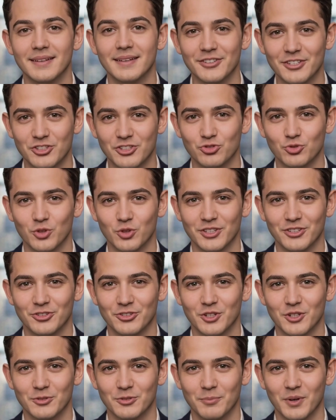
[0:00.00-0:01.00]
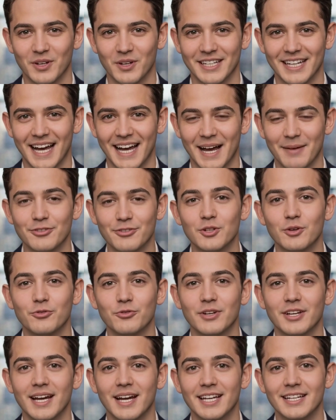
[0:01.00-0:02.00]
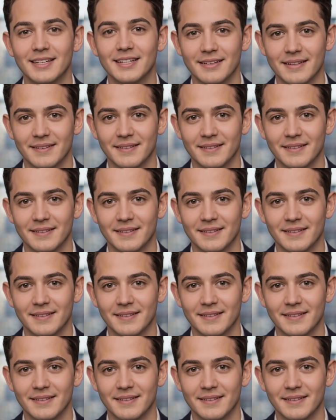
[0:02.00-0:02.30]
destroyed third-party apps overnight.